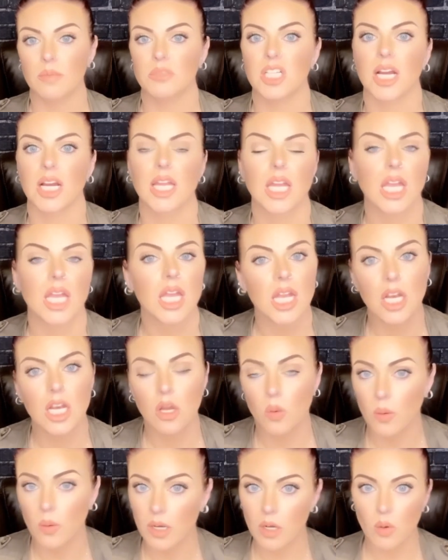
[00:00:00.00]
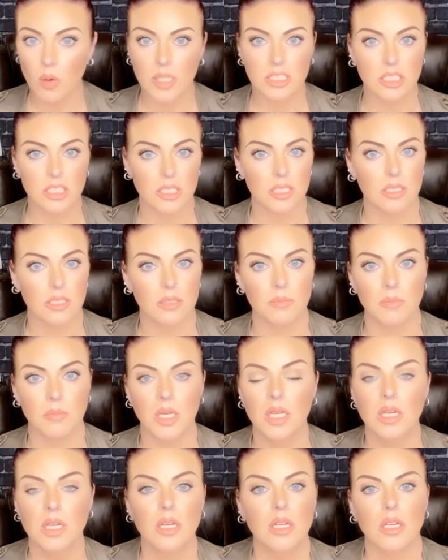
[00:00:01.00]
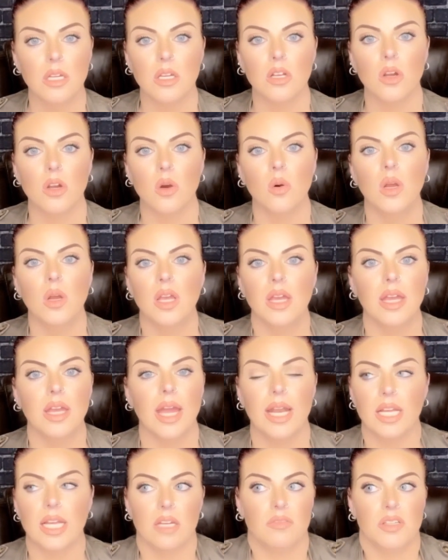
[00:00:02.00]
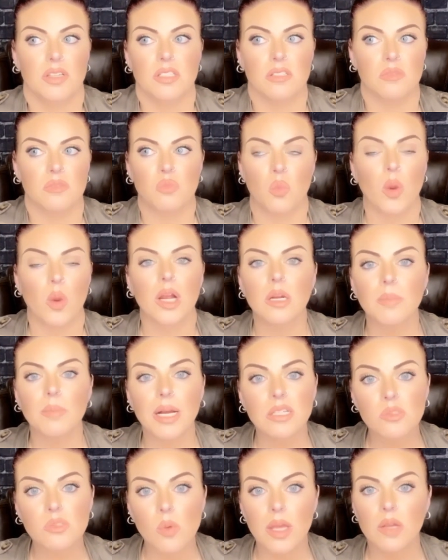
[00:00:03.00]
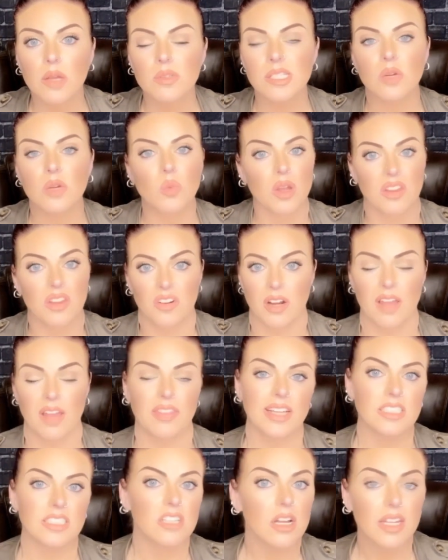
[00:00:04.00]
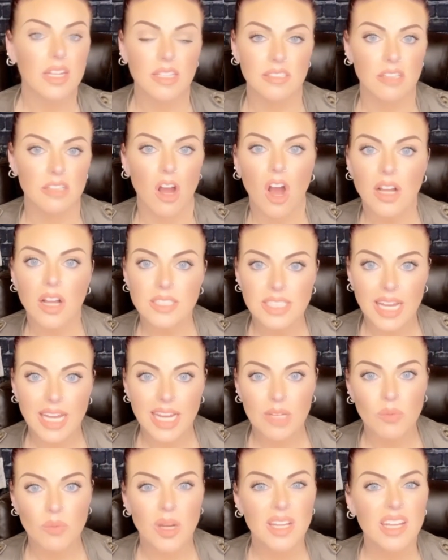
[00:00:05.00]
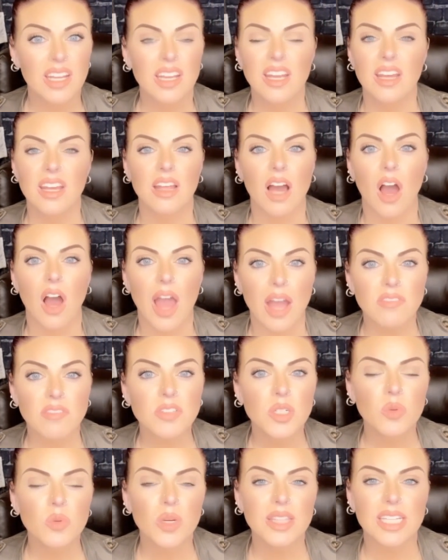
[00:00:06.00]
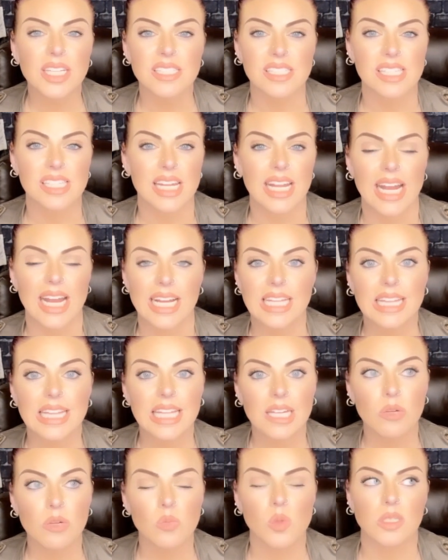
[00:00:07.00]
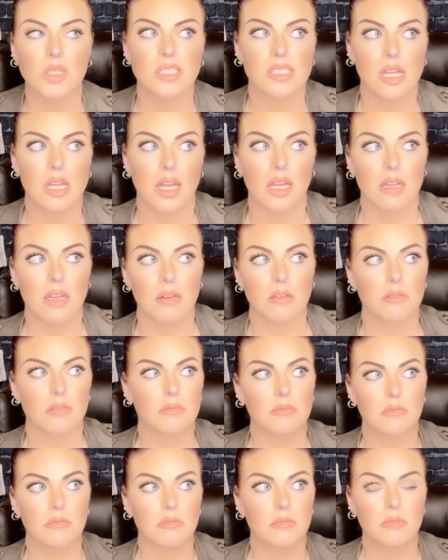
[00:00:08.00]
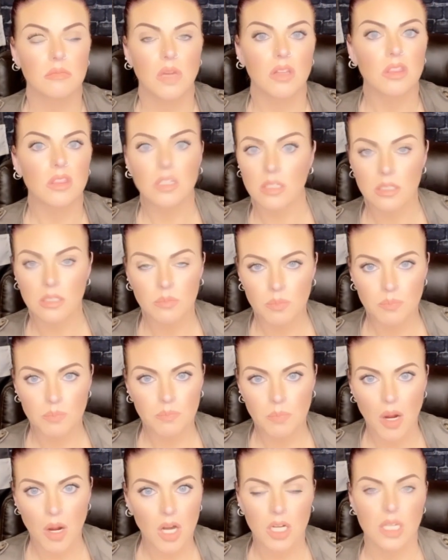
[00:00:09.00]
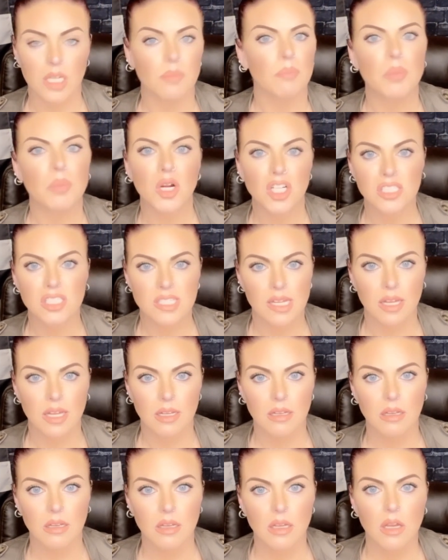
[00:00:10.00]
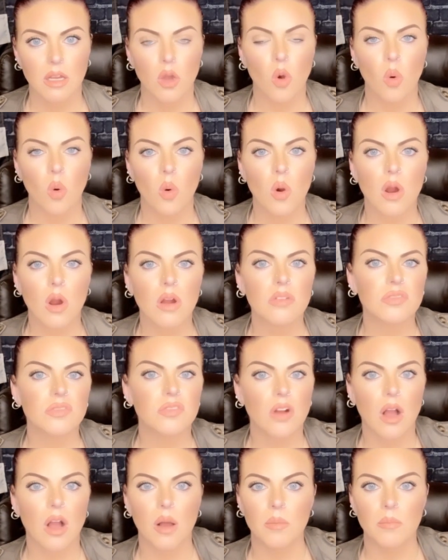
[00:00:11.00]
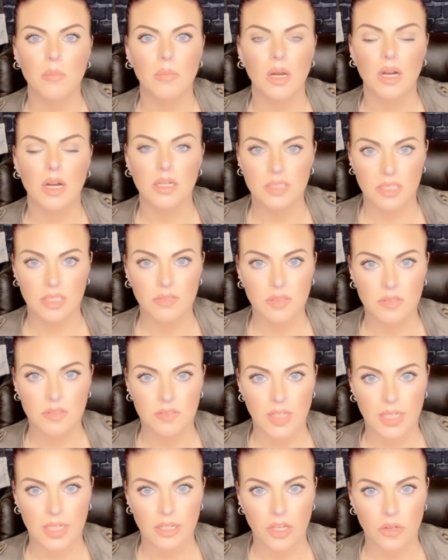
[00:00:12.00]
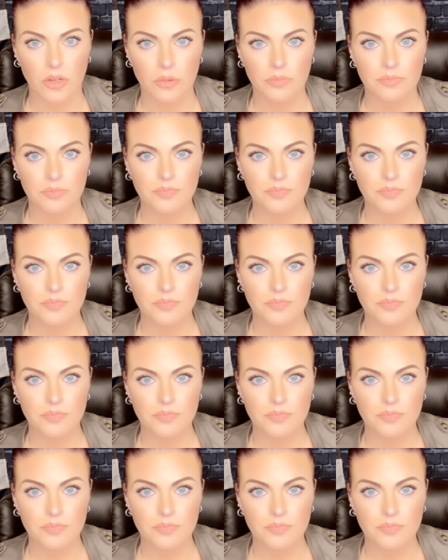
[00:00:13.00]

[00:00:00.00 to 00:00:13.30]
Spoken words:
checking in. No one questioned him, you know, any of his whereabouts while he was there, whether or not he talked to anyone. Everyone that said anything was like a third party person or from a different venue.